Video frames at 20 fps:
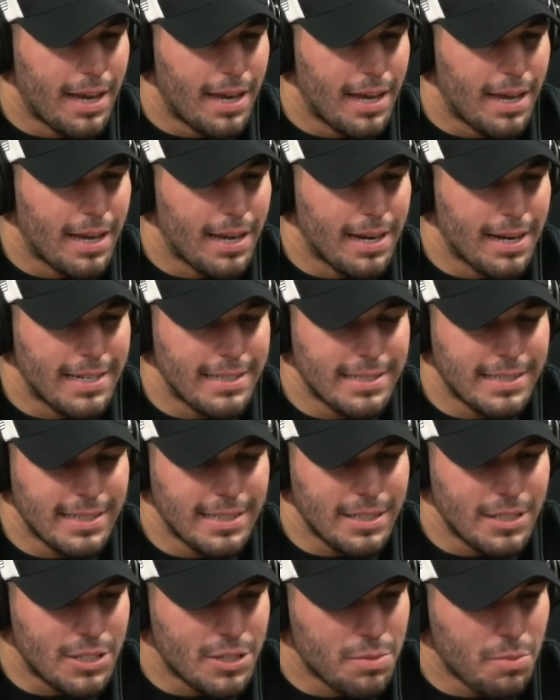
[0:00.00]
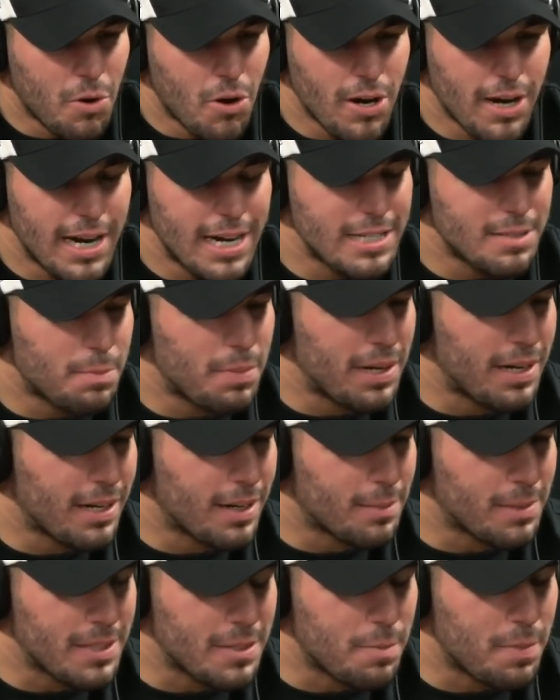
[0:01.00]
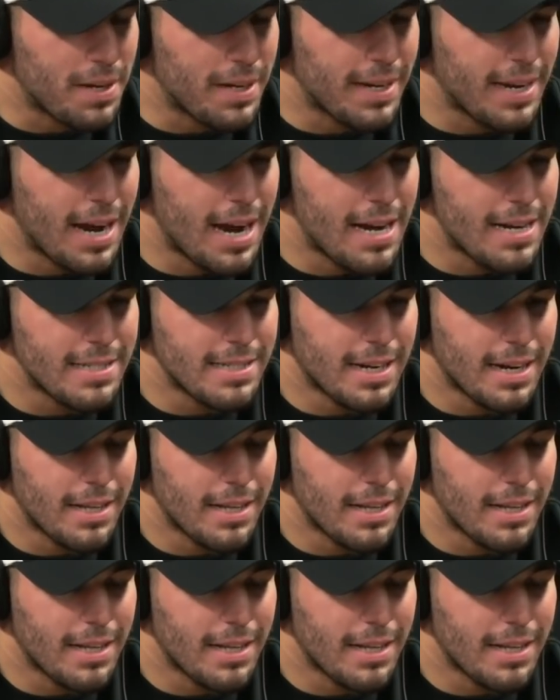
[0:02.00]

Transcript: And I see these small guys beating up these big guys,